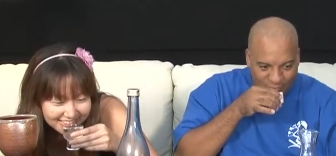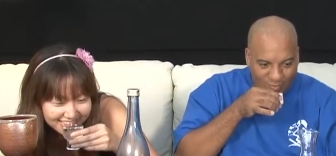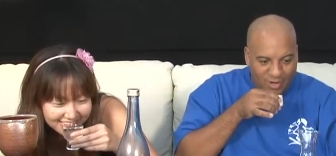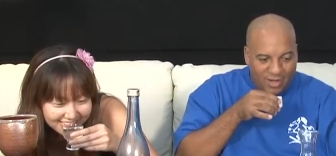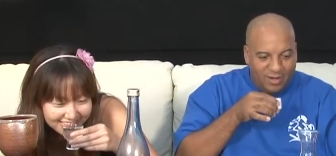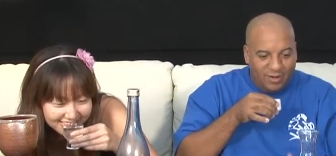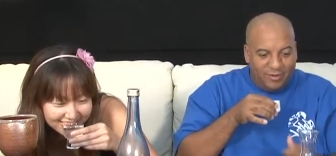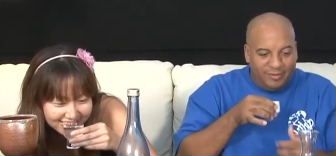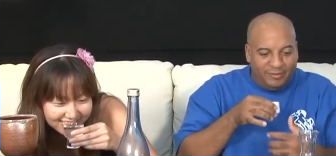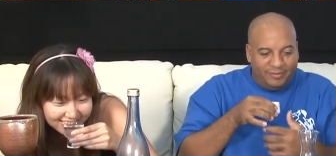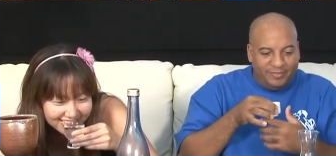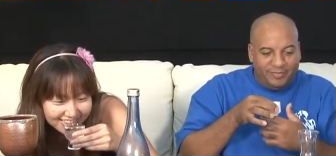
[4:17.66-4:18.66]
Speaker 1: Wow.
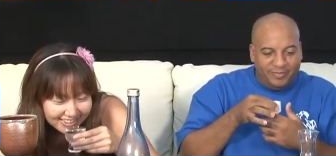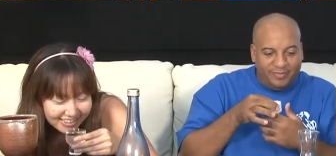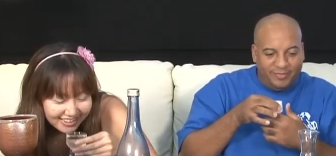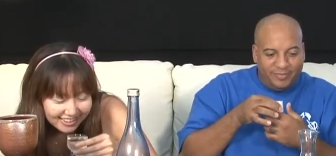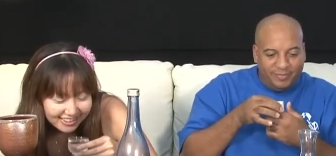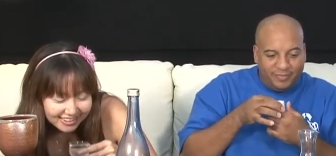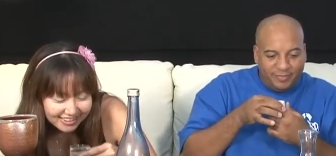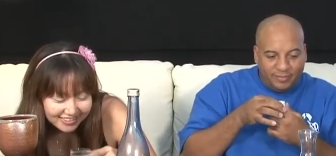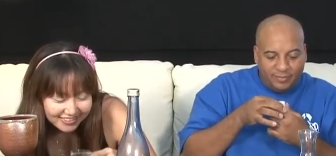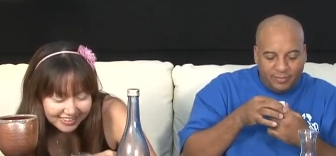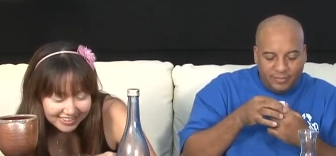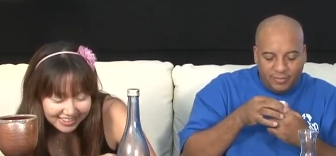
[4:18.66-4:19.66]
It
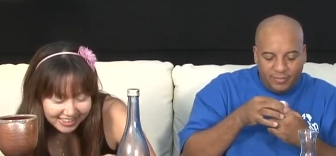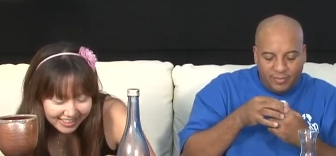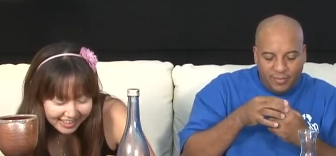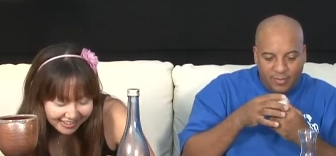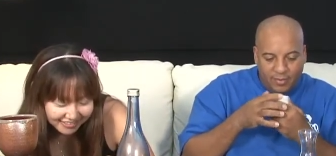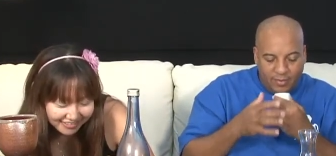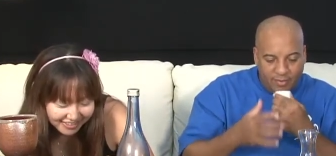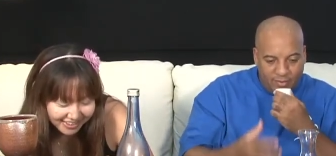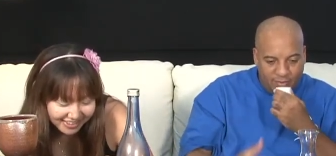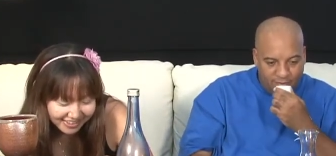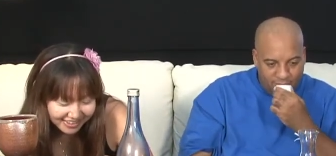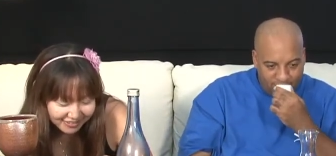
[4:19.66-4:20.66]
smells like
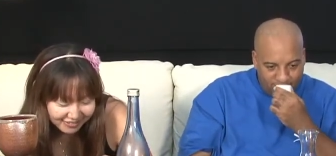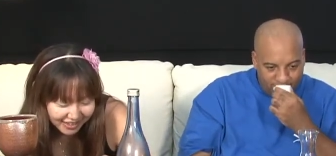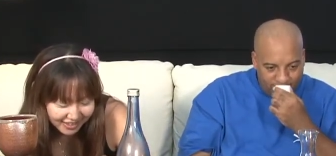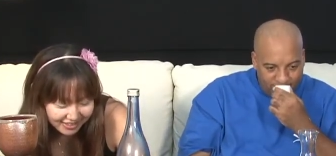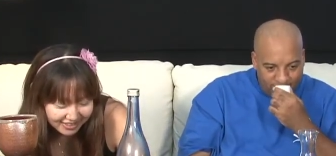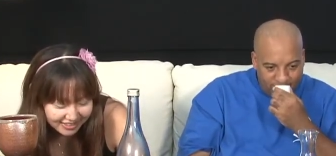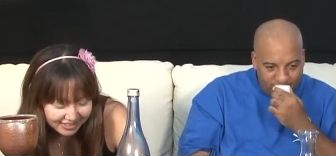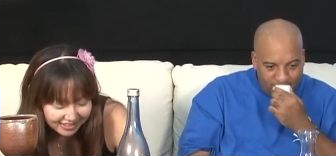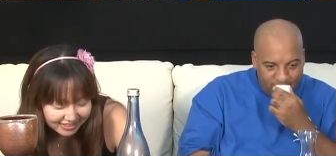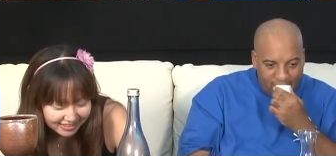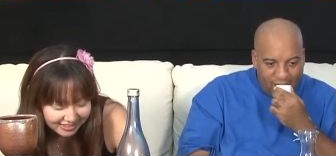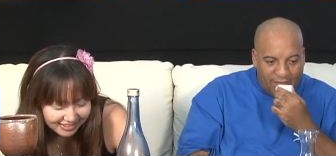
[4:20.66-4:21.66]
heaven on
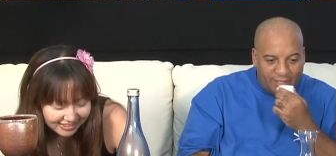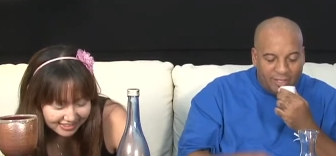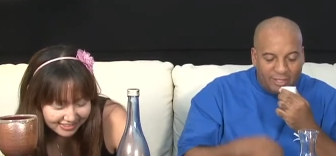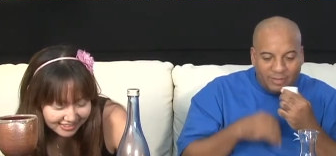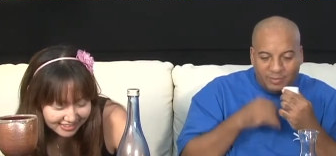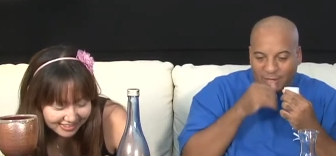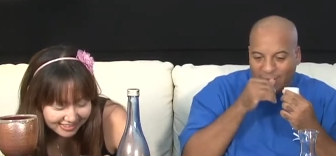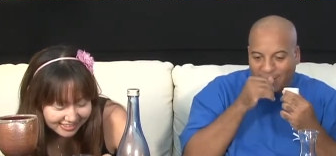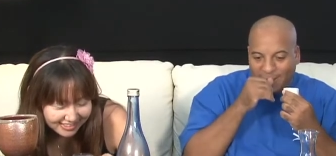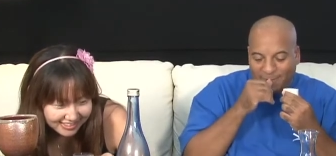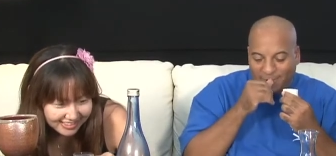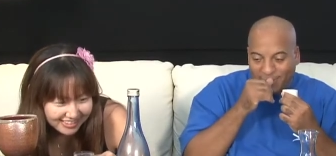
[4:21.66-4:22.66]
paradise. It does smell like
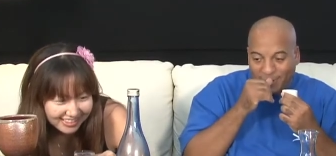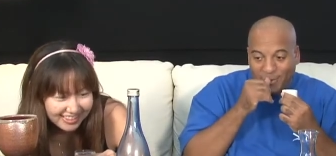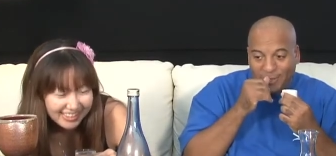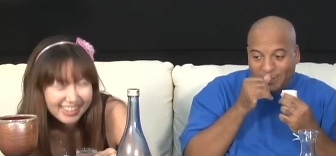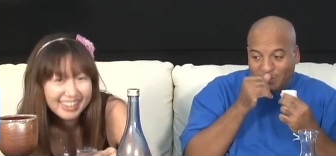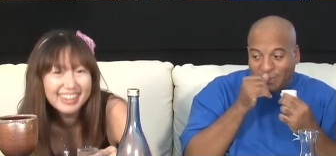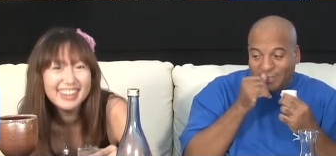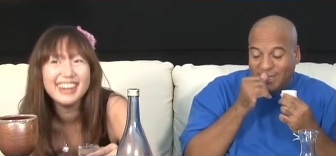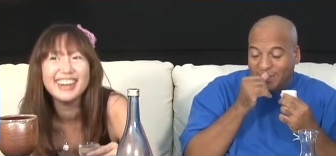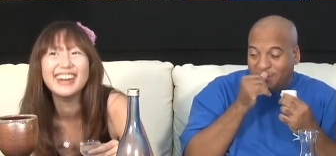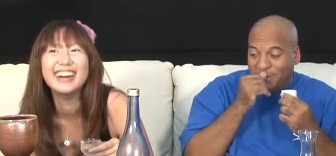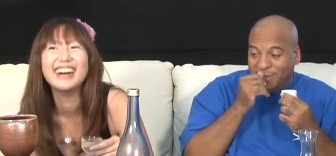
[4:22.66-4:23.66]
heaven. You know what it smells
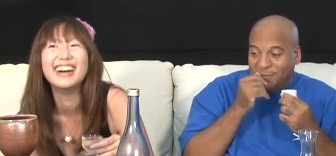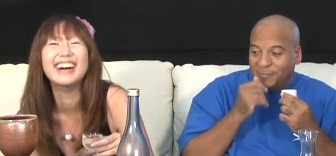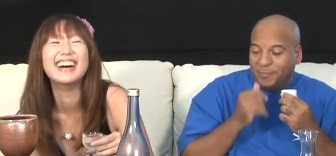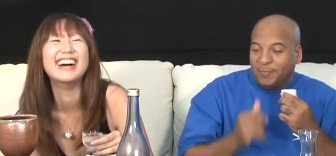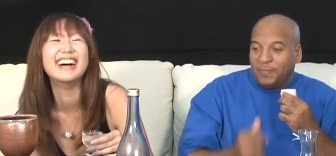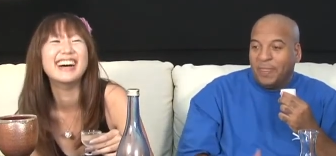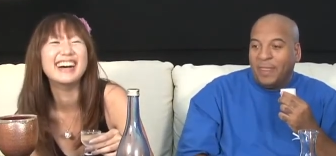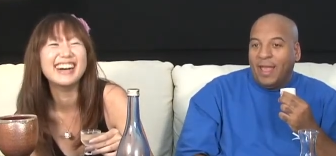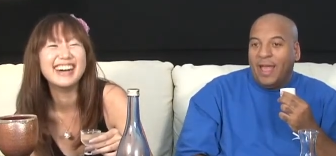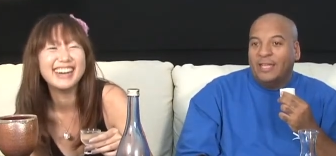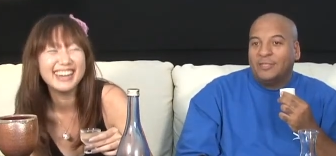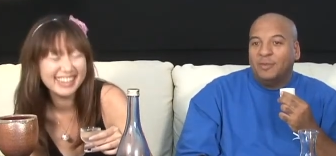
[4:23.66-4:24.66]
like to me?
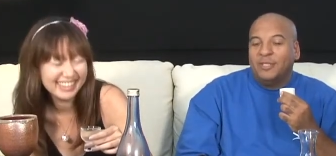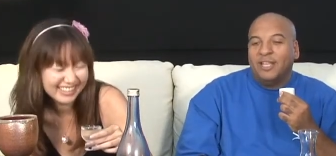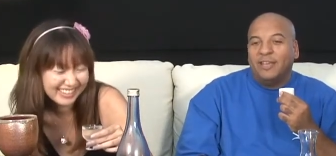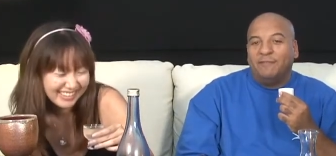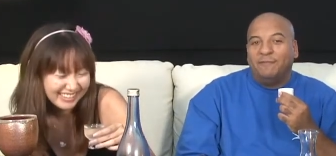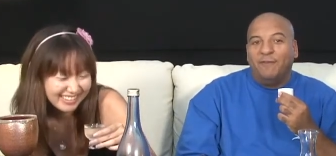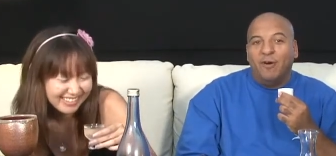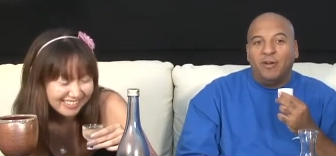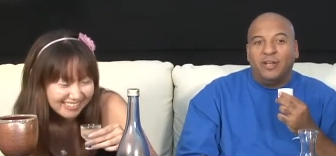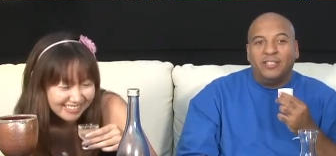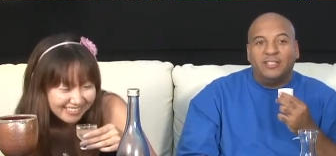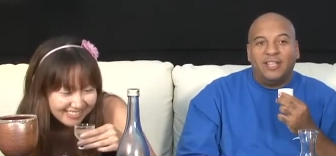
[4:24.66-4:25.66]
It smells like
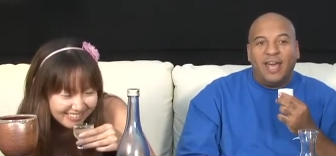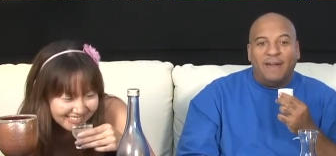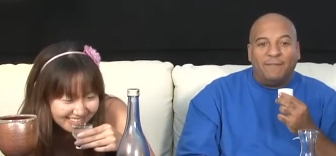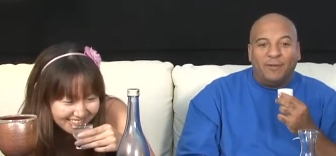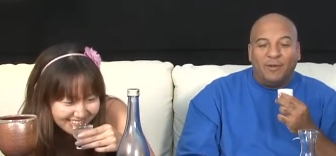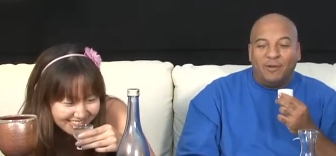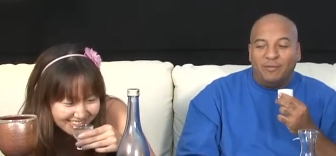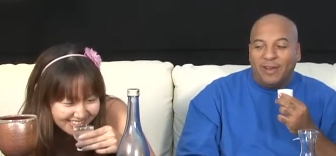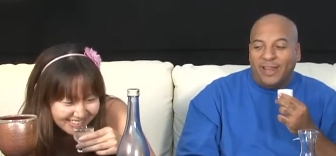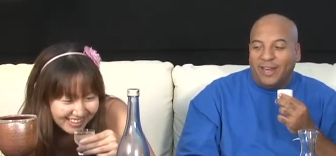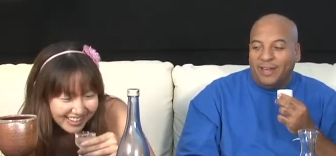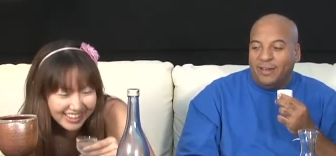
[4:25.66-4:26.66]
forest after a
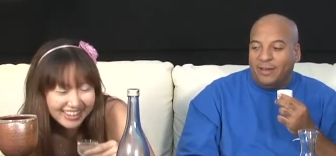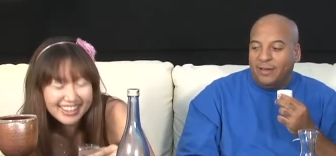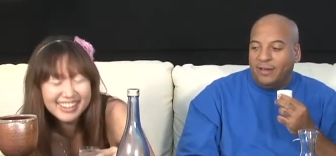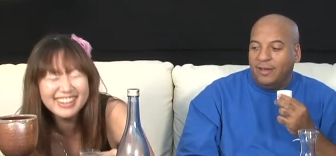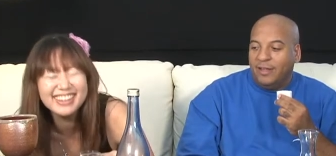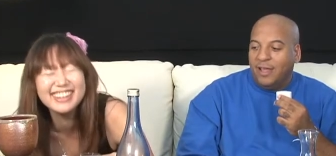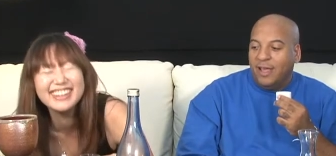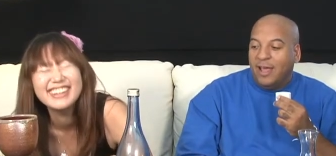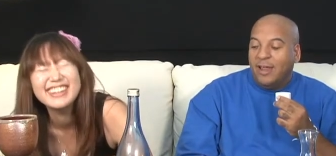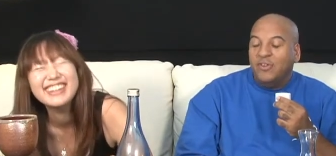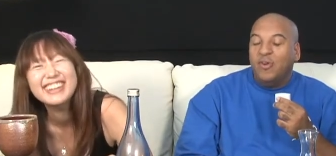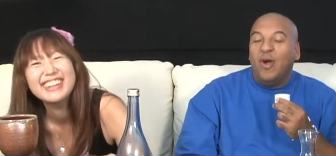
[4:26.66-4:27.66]
rain.
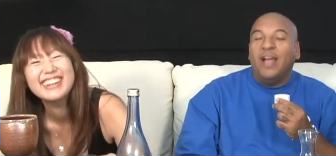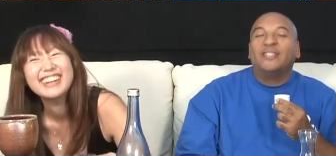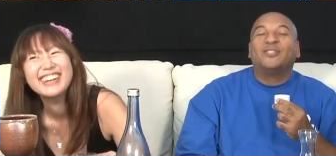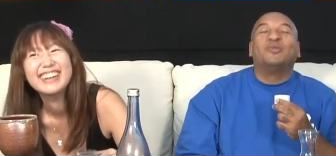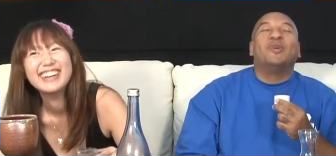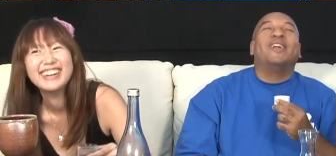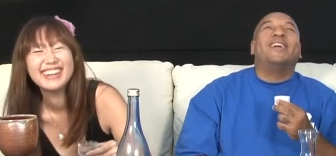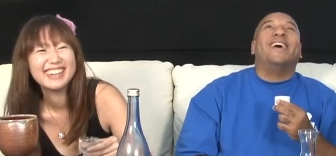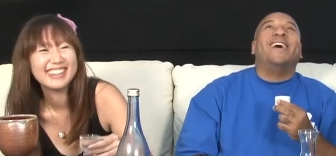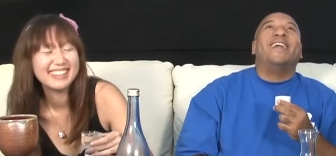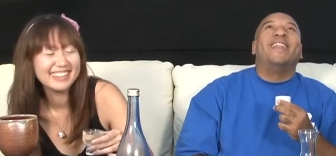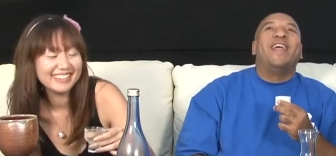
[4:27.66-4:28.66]
No, I swear to
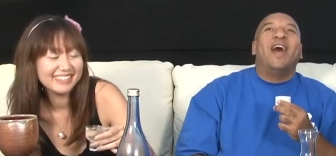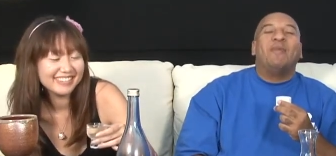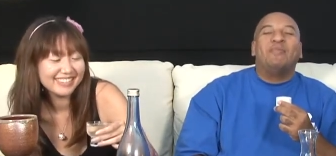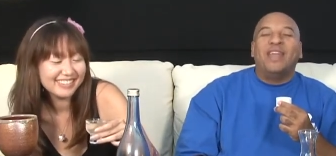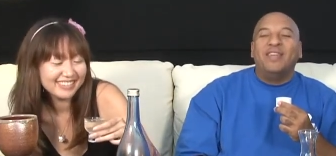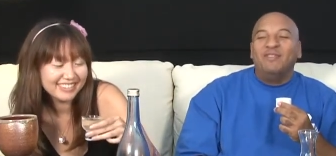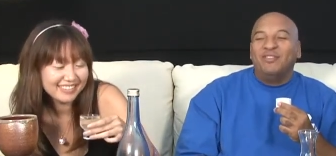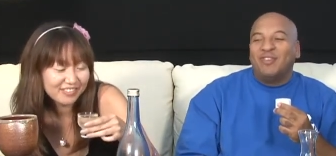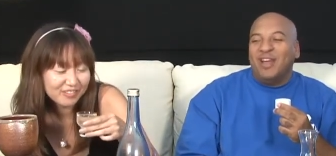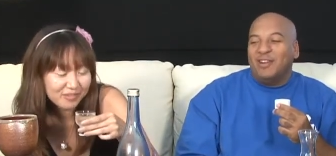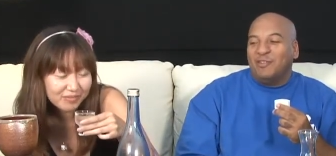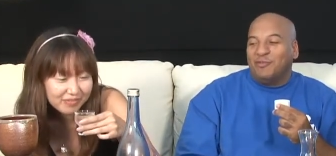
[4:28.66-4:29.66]
God, I'm not even
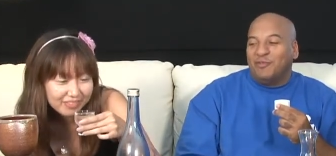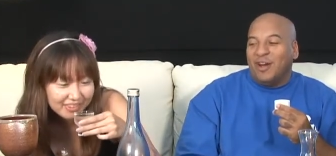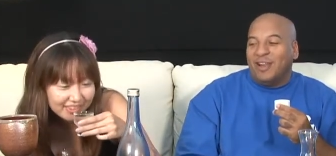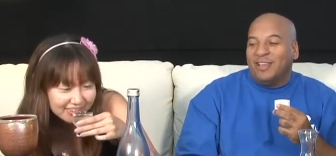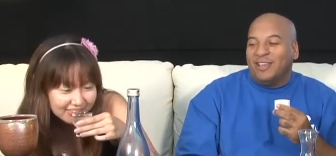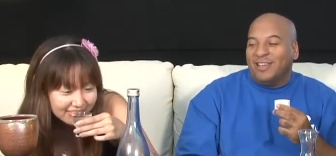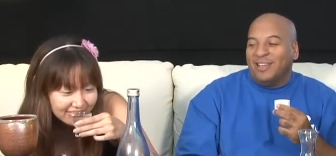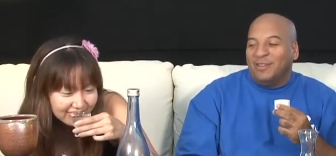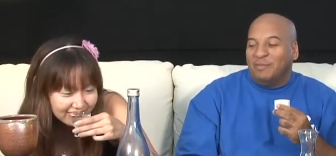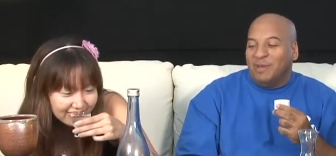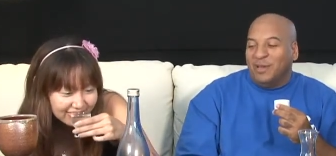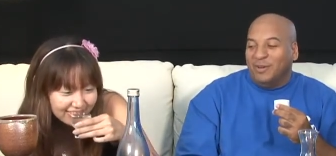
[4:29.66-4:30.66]
trying to frolic in the
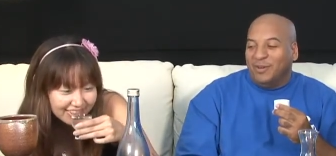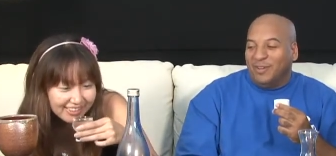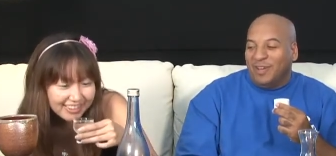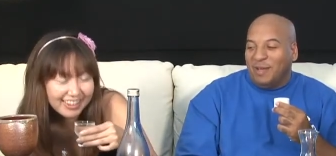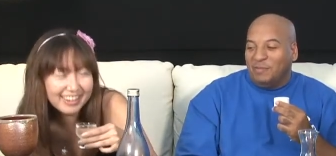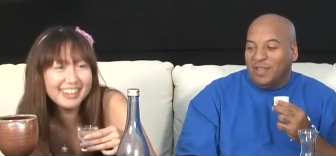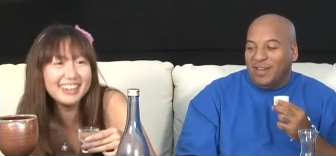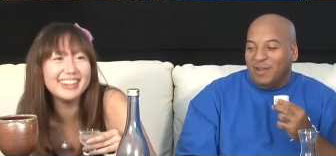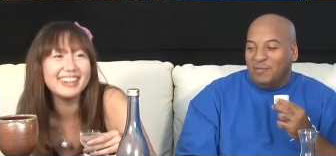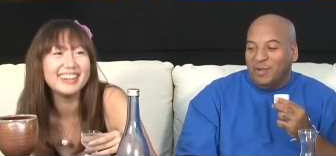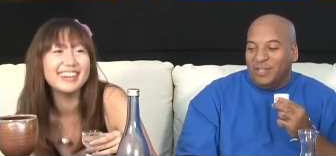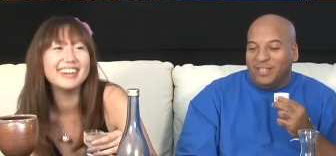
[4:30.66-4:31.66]
meadow. I mean,
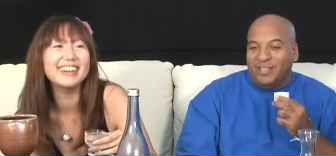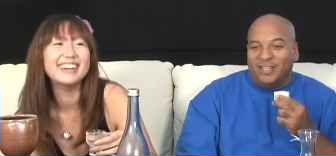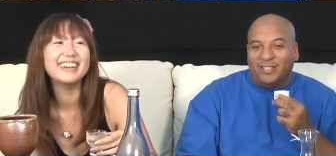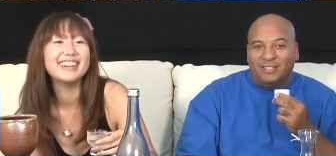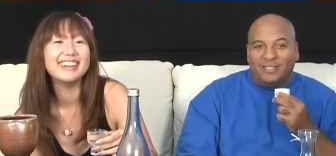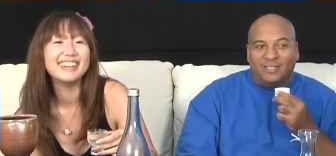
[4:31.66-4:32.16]
it really does